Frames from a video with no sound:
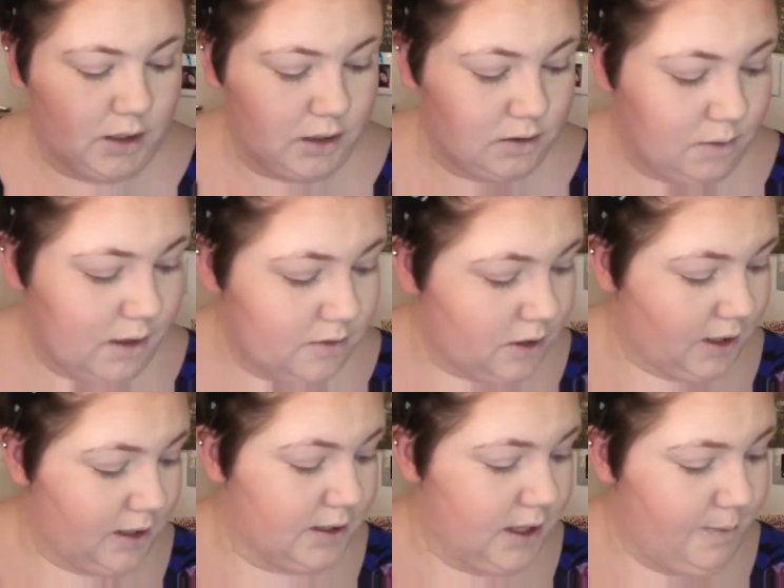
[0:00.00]
don't know what else I
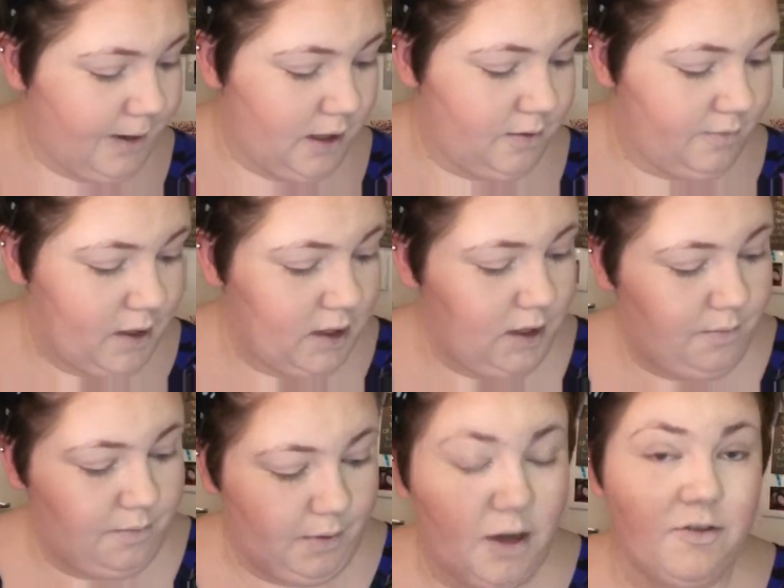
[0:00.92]
can say about it really.
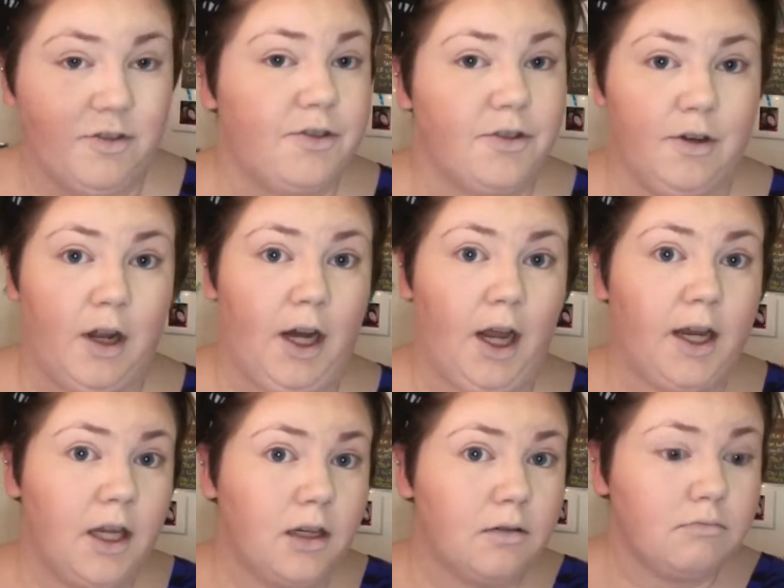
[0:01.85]
I
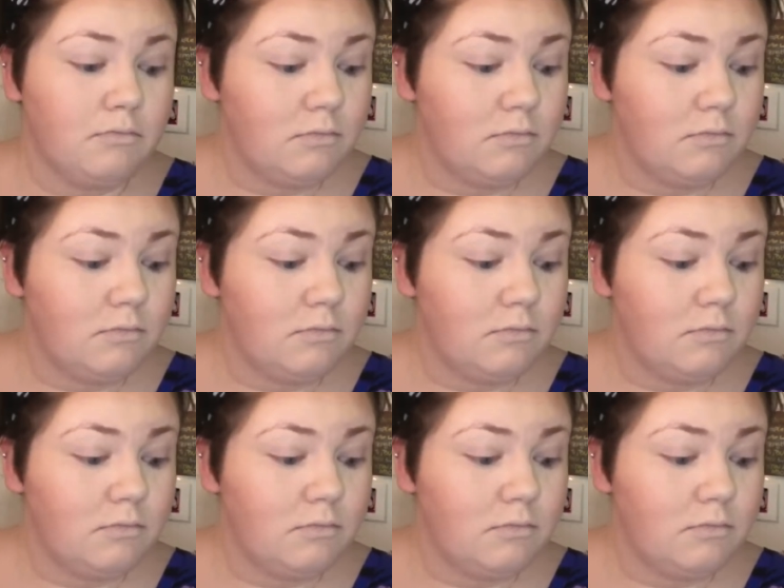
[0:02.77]
like it.